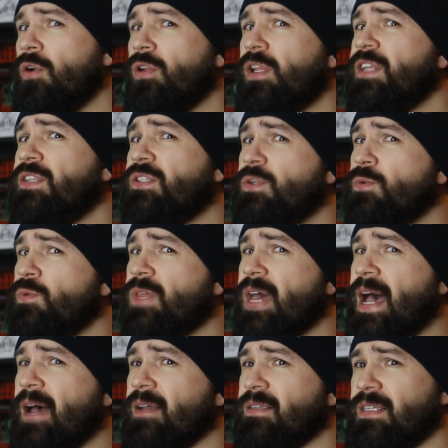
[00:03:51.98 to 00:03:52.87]
early
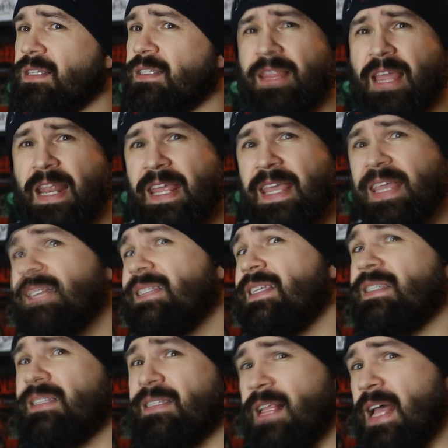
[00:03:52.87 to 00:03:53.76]
2000s that
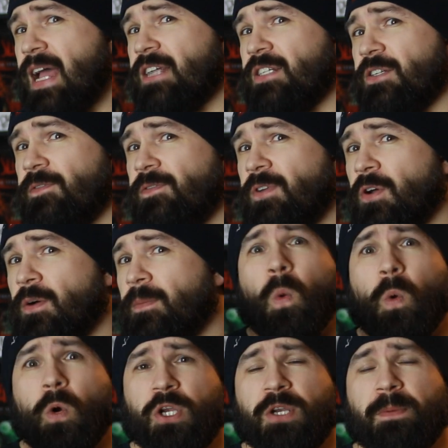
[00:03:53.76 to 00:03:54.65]
is a slasher film
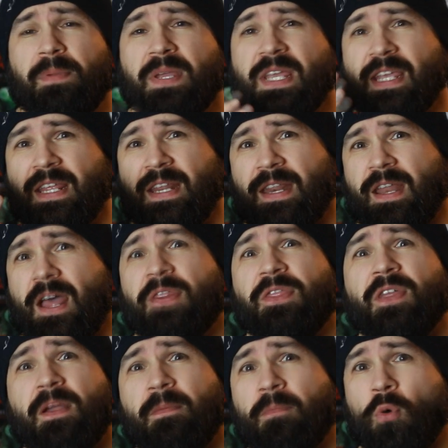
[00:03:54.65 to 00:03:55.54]
would be
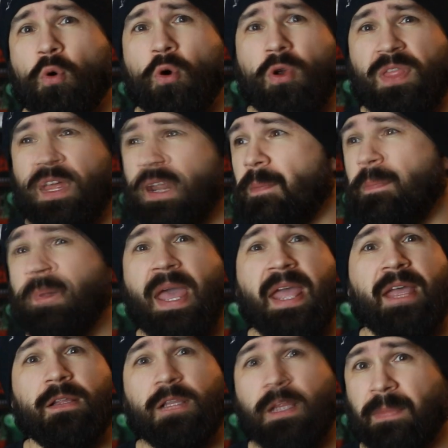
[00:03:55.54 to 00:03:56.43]
nothing more than a
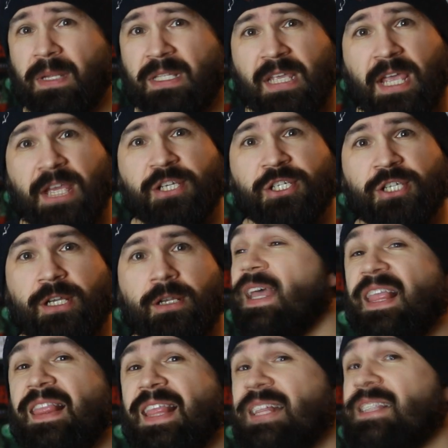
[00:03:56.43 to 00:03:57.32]
pale imitation.
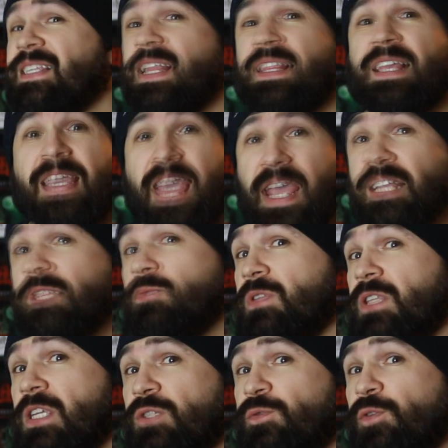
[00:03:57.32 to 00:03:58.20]
And that's not the case
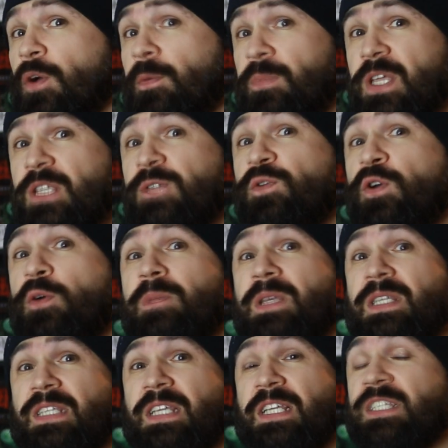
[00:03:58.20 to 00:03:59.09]
with this film. This film
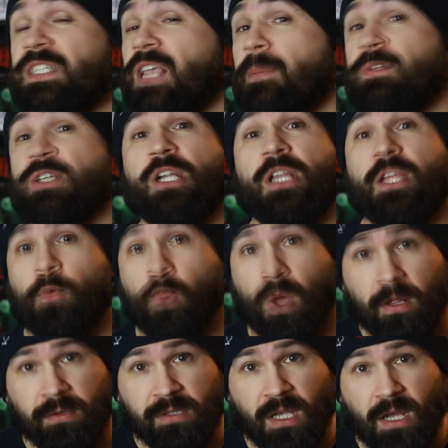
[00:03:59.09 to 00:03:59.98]
is exceptionally well